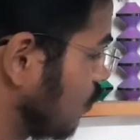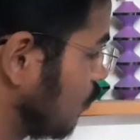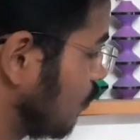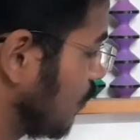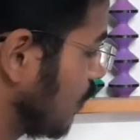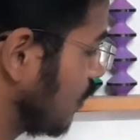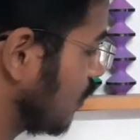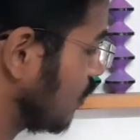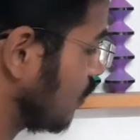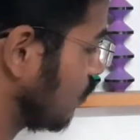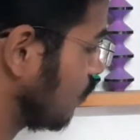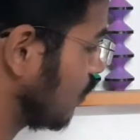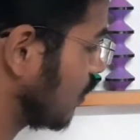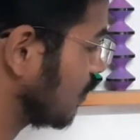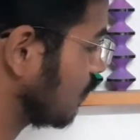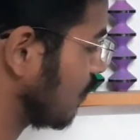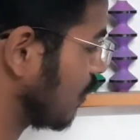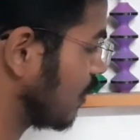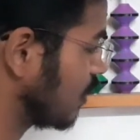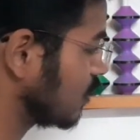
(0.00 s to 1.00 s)
be doing
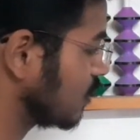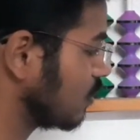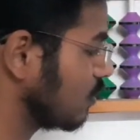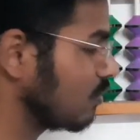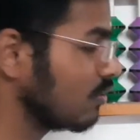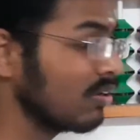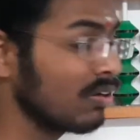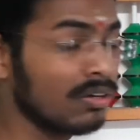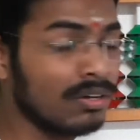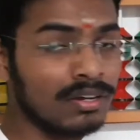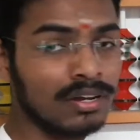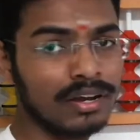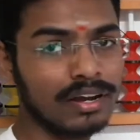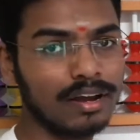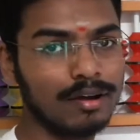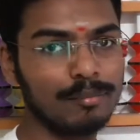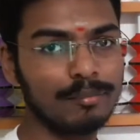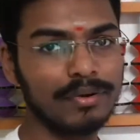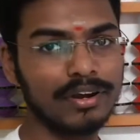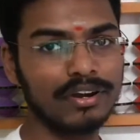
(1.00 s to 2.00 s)
very slow
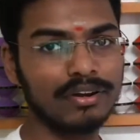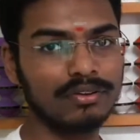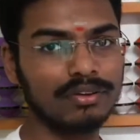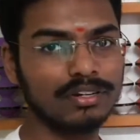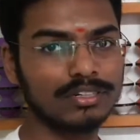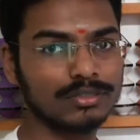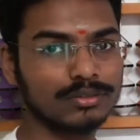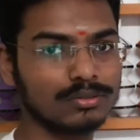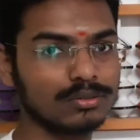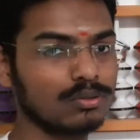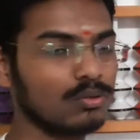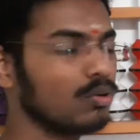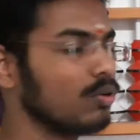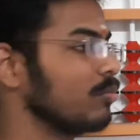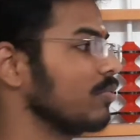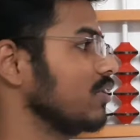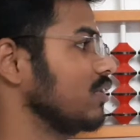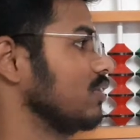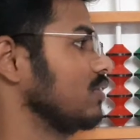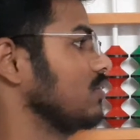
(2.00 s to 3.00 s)
compared to your school
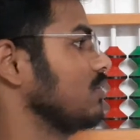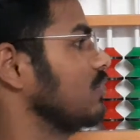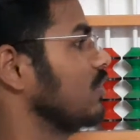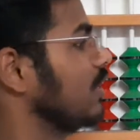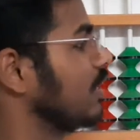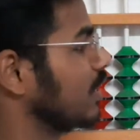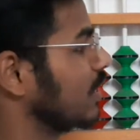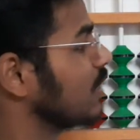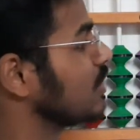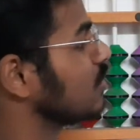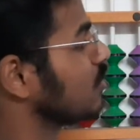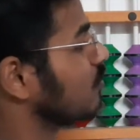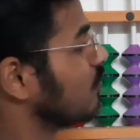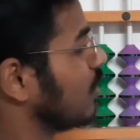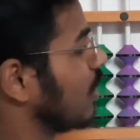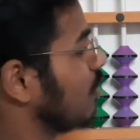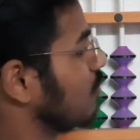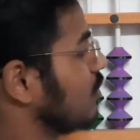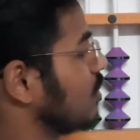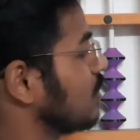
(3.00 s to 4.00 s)
method. In case if you
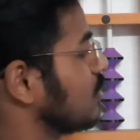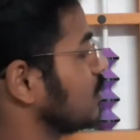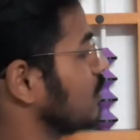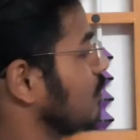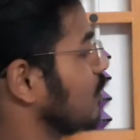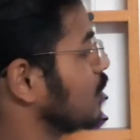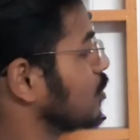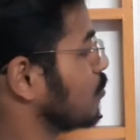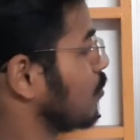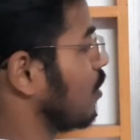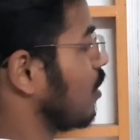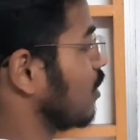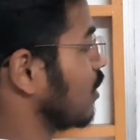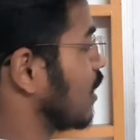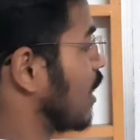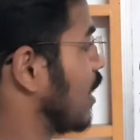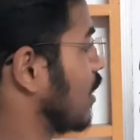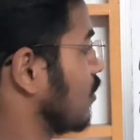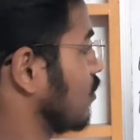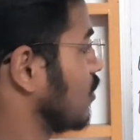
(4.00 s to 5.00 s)
have this even small
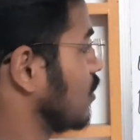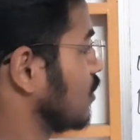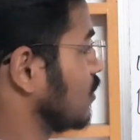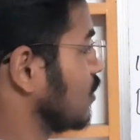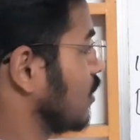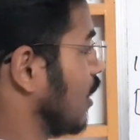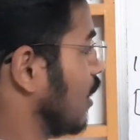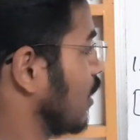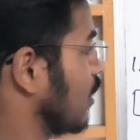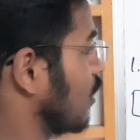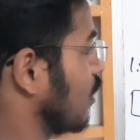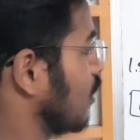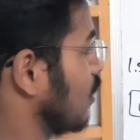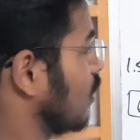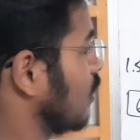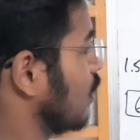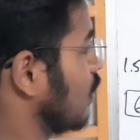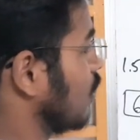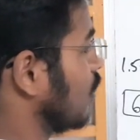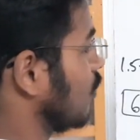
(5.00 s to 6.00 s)
calculation like
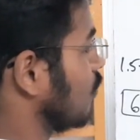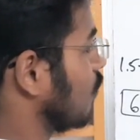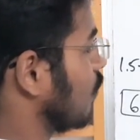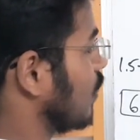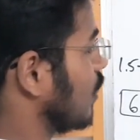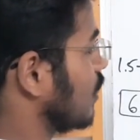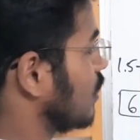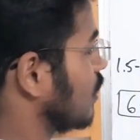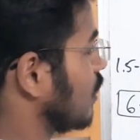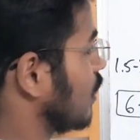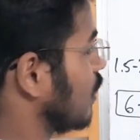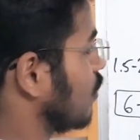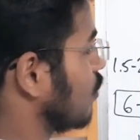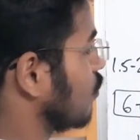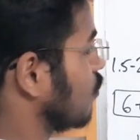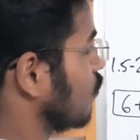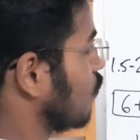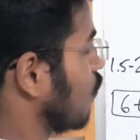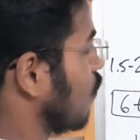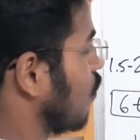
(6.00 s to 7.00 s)
23
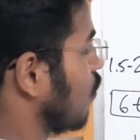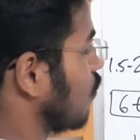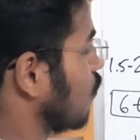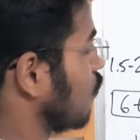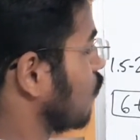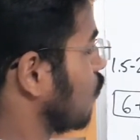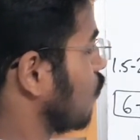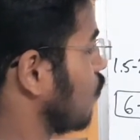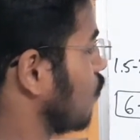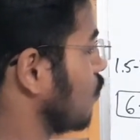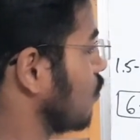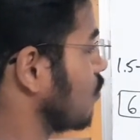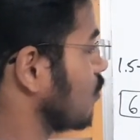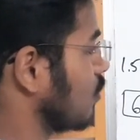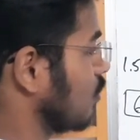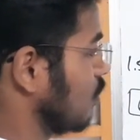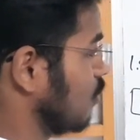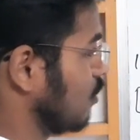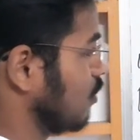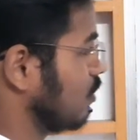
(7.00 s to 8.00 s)
into 4,
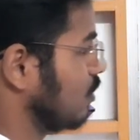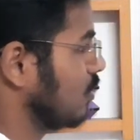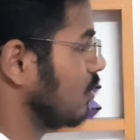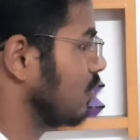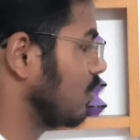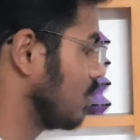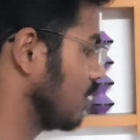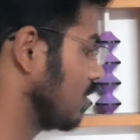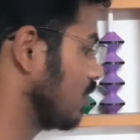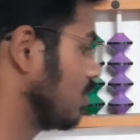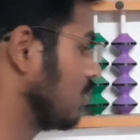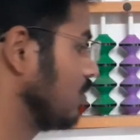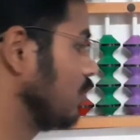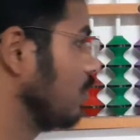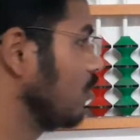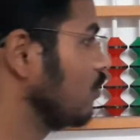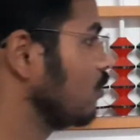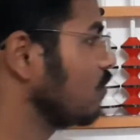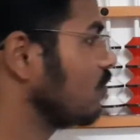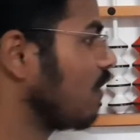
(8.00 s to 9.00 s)
you
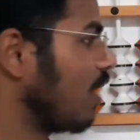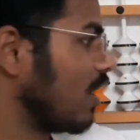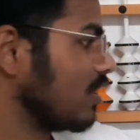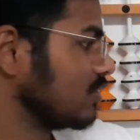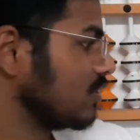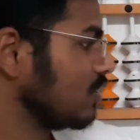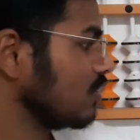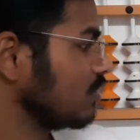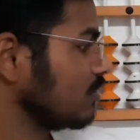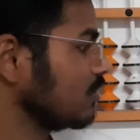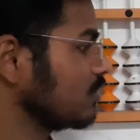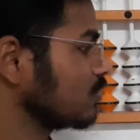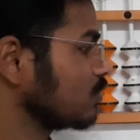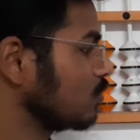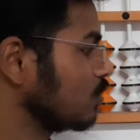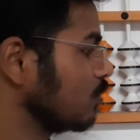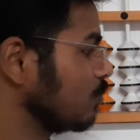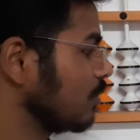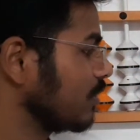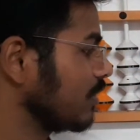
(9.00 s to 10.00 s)
will do faster using
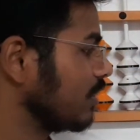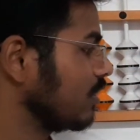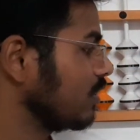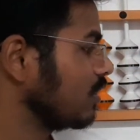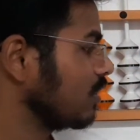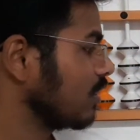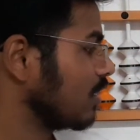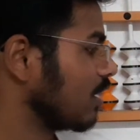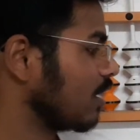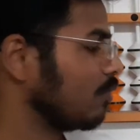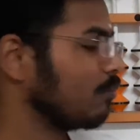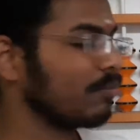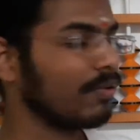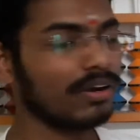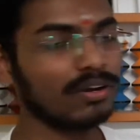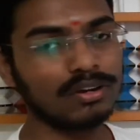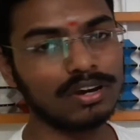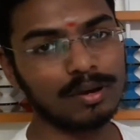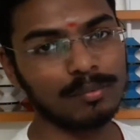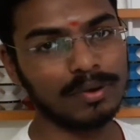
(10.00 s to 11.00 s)
school method compared
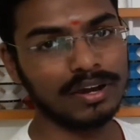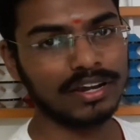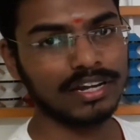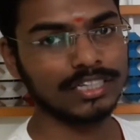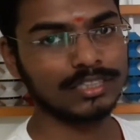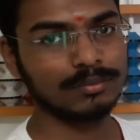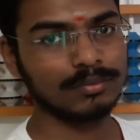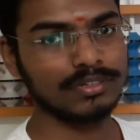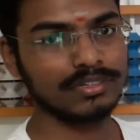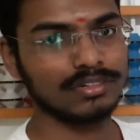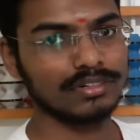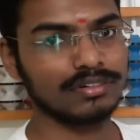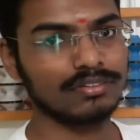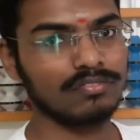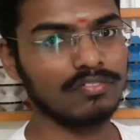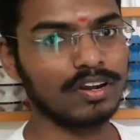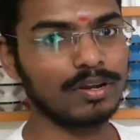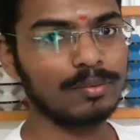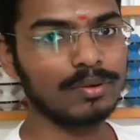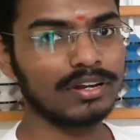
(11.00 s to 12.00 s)
to Abacus method.
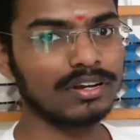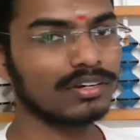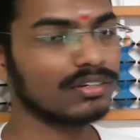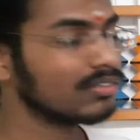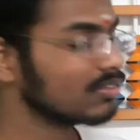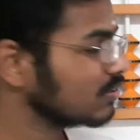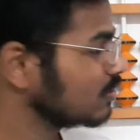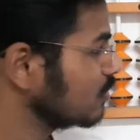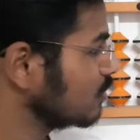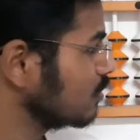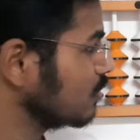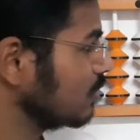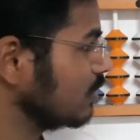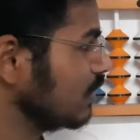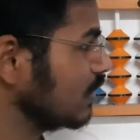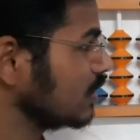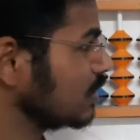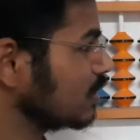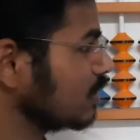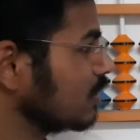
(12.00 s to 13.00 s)
Why? Because
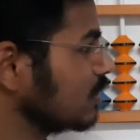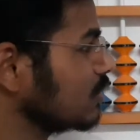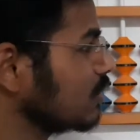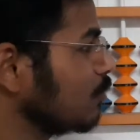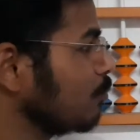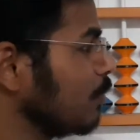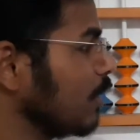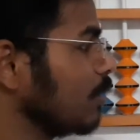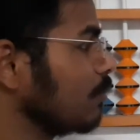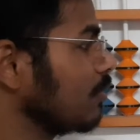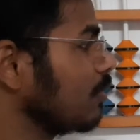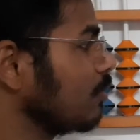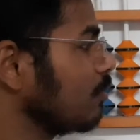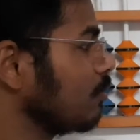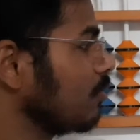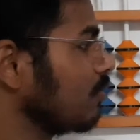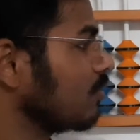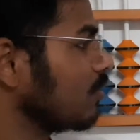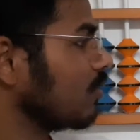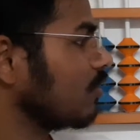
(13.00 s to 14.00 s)
this is the minimum
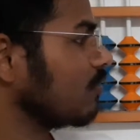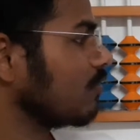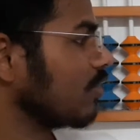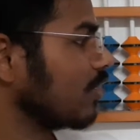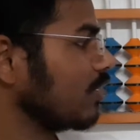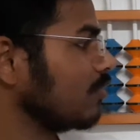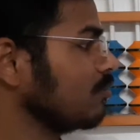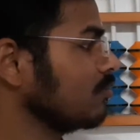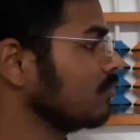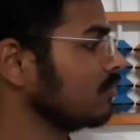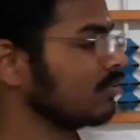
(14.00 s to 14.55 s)
amount of time